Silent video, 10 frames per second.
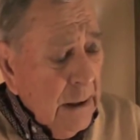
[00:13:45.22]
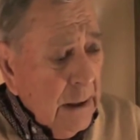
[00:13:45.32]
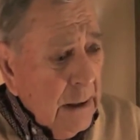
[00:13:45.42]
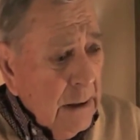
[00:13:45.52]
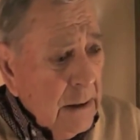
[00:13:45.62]

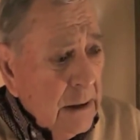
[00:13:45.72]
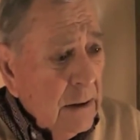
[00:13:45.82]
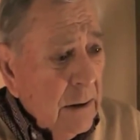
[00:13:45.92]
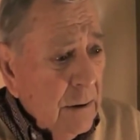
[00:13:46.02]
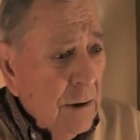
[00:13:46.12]
he
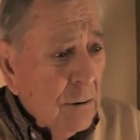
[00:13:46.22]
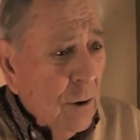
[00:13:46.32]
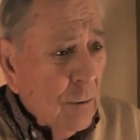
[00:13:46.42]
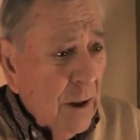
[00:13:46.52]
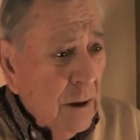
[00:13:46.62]
says, you're
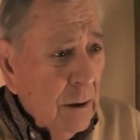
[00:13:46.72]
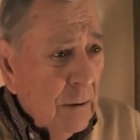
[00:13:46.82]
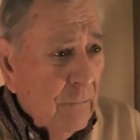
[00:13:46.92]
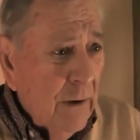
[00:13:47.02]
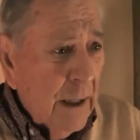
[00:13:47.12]
all right, you
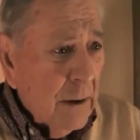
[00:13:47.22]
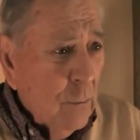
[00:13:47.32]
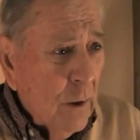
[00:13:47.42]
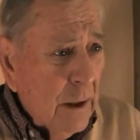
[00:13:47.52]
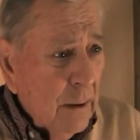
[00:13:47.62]
look fine,
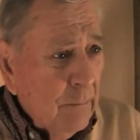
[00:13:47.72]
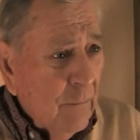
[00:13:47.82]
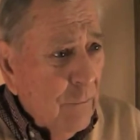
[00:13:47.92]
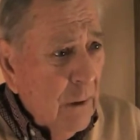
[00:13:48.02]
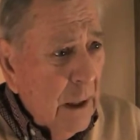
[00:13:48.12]
go on up
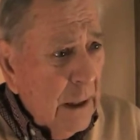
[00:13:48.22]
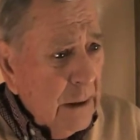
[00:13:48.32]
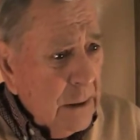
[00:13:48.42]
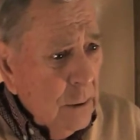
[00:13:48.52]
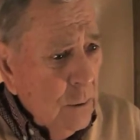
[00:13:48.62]
and fly.
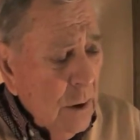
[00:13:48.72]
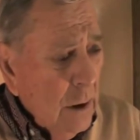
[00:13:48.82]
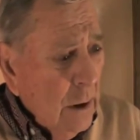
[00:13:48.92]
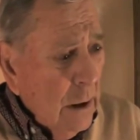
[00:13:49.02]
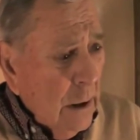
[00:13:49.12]
So
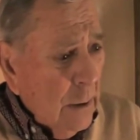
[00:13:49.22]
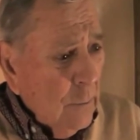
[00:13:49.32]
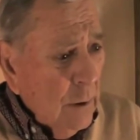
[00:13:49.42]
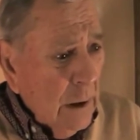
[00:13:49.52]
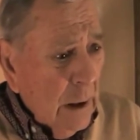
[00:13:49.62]

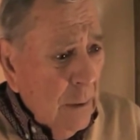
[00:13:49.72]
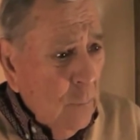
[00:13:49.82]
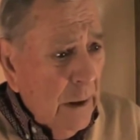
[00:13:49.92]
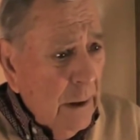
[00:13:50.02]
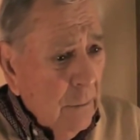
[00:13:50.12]
we
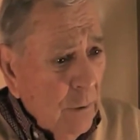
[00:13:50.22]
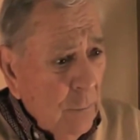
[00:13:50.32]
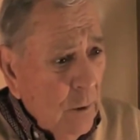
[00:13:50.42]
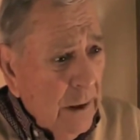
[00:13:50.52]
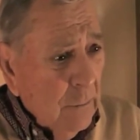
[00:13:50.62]

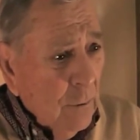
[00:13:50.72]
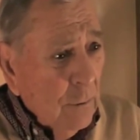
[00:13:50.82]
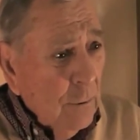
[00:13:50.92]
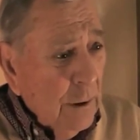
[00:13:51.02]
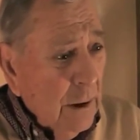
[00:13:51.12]
were
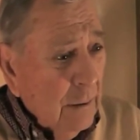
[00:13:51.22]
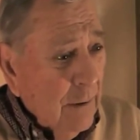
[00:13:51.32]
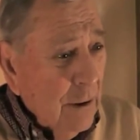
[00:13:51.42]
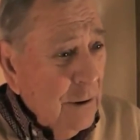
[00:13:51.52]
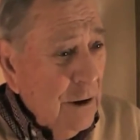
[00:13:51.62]
only
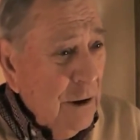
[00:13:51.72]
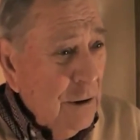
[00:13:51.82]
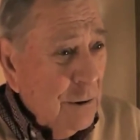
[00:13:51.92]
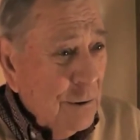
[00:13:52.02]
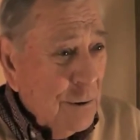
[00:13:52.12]
18
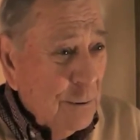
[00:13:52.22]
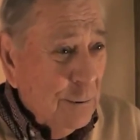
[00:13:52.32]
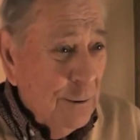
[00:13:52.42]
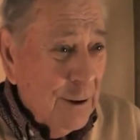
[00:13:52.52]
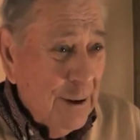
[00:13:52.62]
years
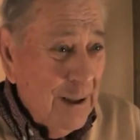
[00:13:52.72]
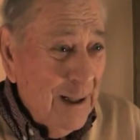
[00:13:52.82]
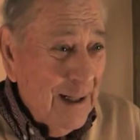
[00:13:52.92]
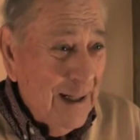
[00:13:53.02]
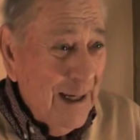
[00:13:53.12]
old, and
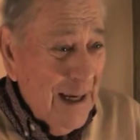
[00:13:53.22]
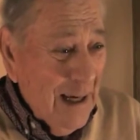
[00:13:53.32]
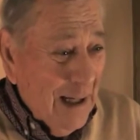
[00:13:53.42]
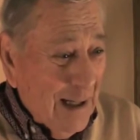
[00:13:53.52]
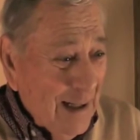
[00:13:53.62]

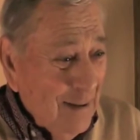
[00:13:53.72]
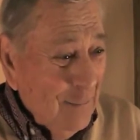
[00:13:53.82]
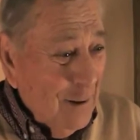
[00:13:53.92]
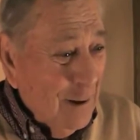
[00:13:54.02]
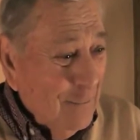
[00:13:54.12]
and
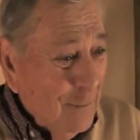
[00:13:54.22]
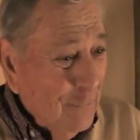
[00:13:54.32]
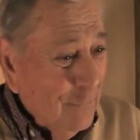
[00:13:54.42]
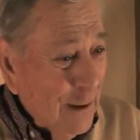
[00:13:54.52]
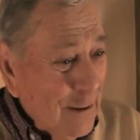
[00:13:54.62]
whatever the
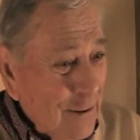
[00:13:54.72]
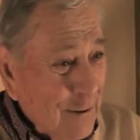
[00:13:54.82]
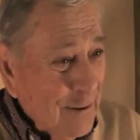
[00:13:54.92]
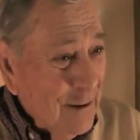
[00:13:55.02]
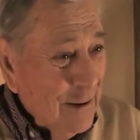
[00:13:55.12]
flight
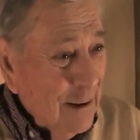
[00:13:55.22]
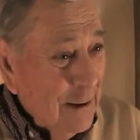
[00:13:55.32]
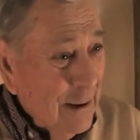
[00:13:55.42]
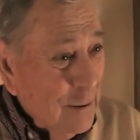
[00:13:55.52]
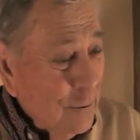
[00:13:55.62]
surgeon
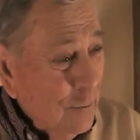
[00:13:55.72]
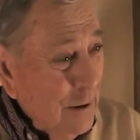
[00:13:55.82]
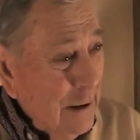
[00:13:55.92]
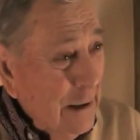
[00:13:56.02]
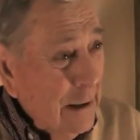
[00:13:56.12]
said, that's what
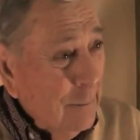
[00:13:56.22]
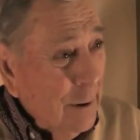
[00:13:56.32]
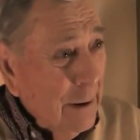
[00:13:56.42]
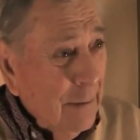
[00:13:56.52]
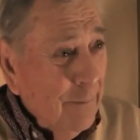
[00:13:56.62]
we did,
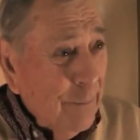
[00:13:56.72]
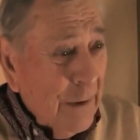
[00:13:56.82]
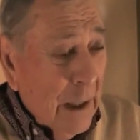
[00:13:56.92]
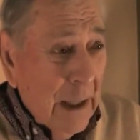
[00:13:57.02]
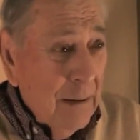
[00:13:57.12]
but
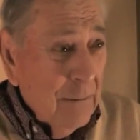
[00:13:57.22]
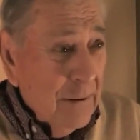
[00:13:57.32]
I